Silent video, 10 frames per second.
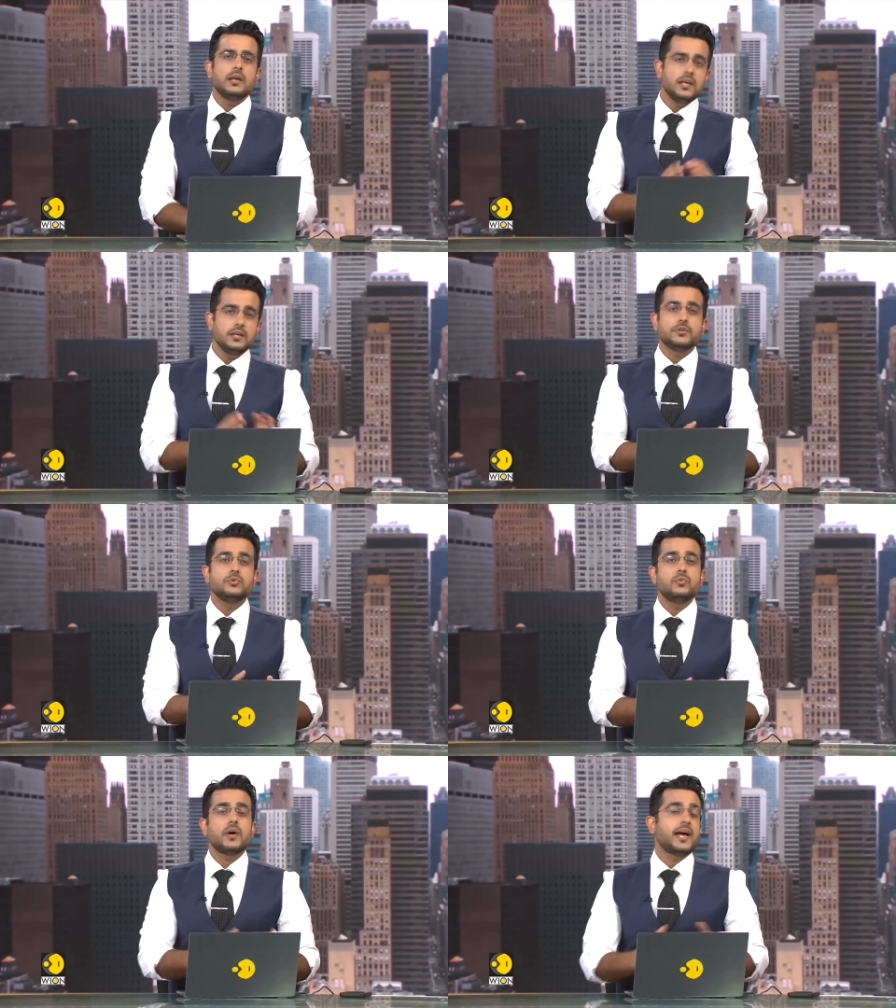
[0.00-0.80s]

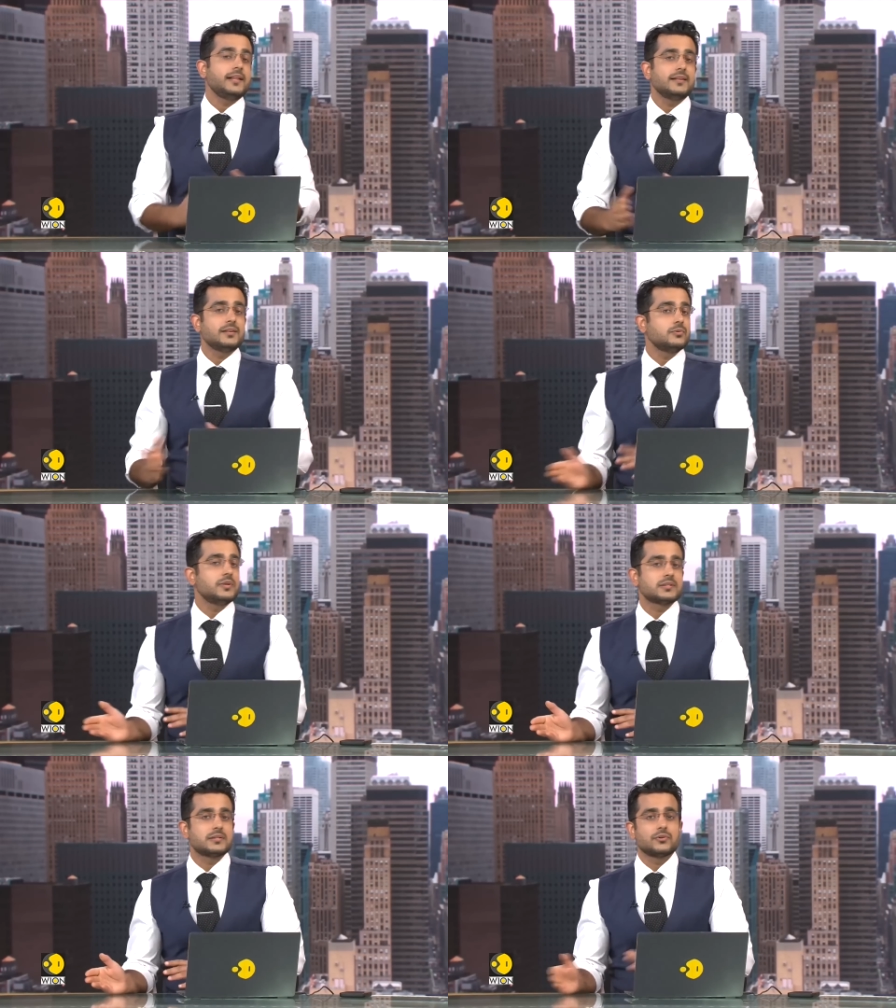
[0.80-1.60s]
EU and the
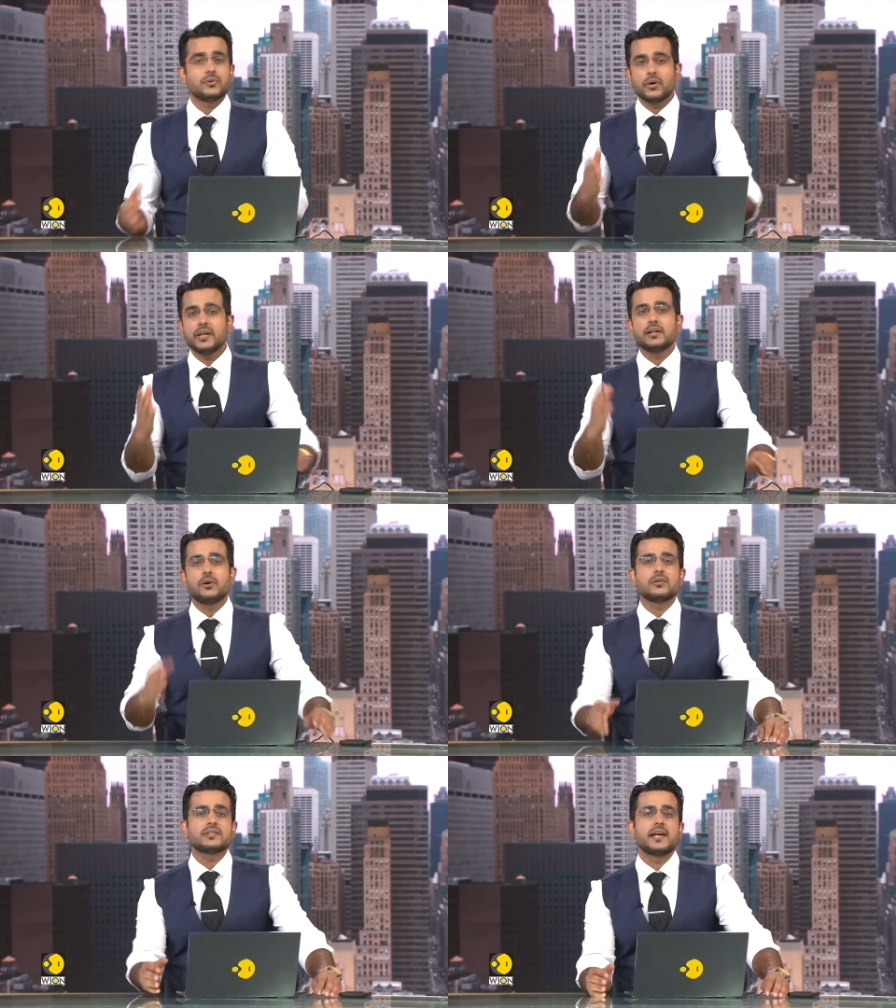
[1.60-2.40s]
US. Now, talking
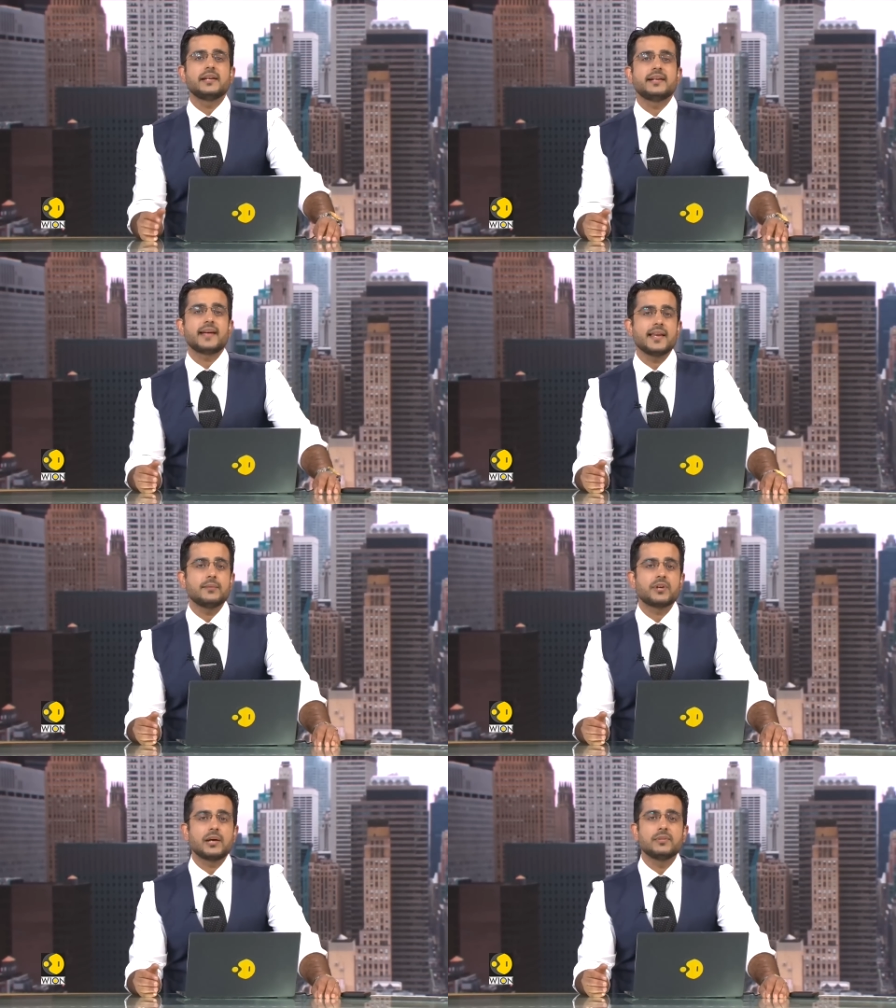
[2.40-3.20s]
alongside
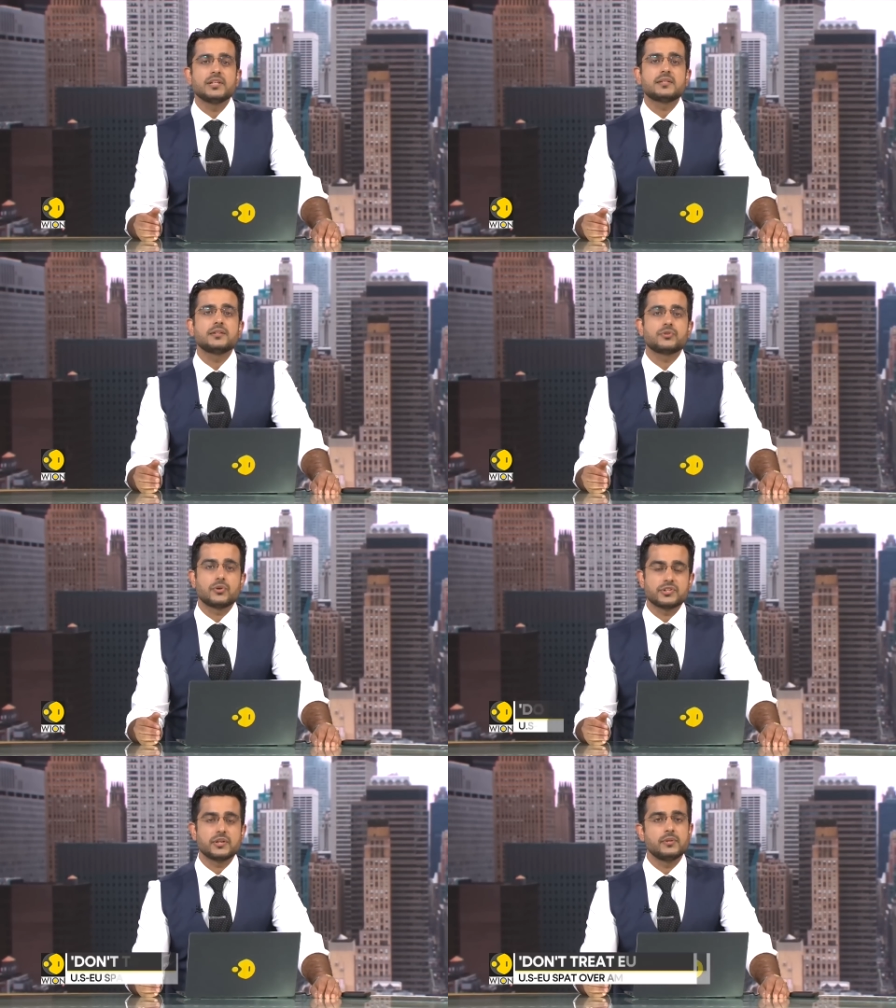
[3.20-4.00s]
Italian Prime Minister
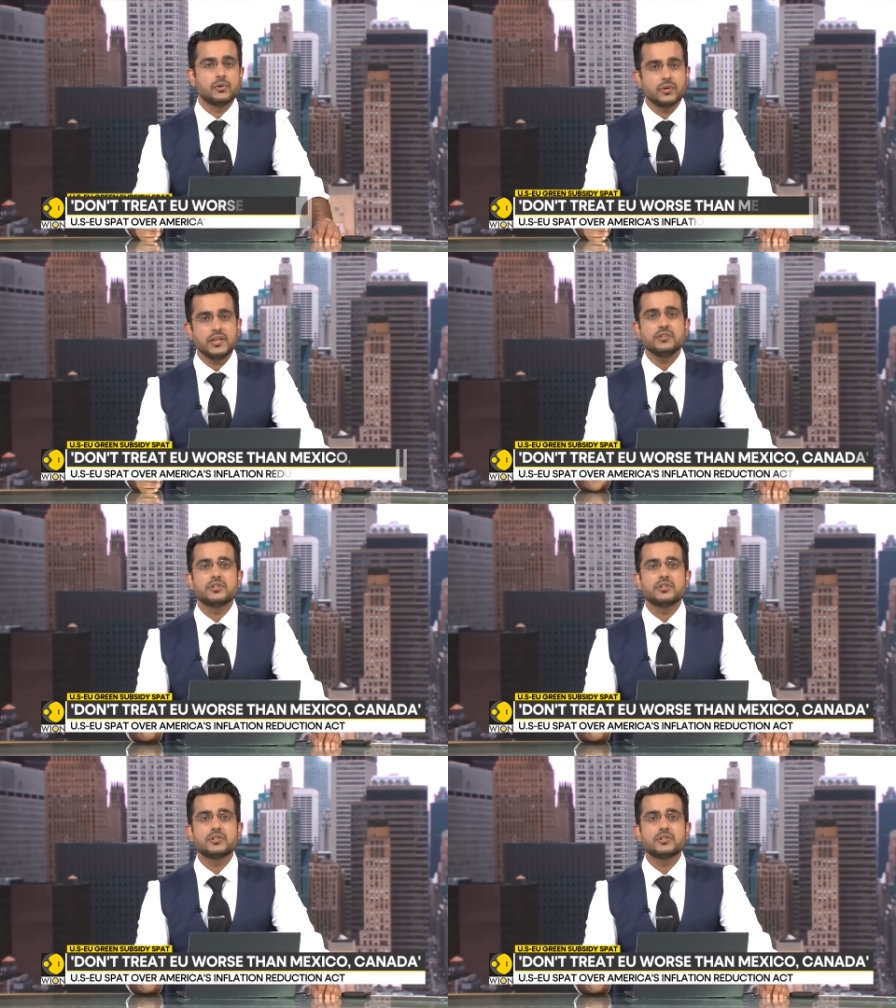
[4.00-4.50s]
Giorgia Meloni,